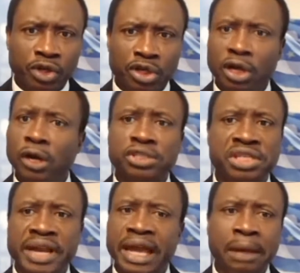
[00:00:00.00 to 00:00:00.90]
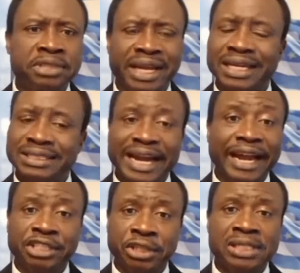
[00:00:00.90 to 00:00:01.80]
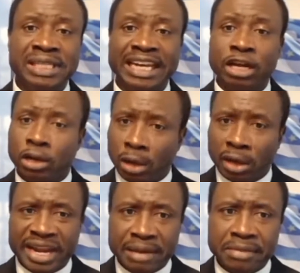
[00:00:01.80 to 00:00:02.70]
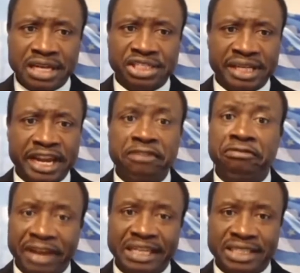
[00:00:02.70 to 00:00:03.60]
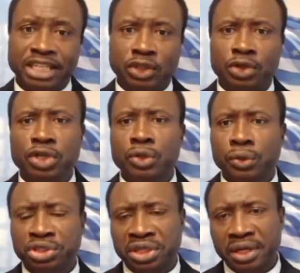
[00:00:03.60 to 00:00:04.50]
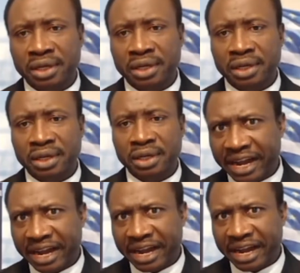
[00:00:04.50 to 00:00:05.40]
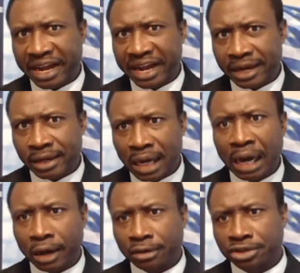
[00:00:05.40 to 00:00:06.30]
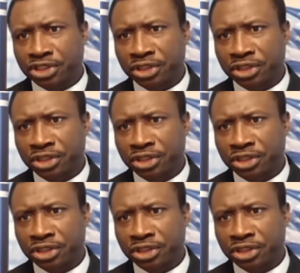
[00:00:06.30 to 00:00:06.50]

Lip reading: those names entitled that the colonial master invented to use in dividing us.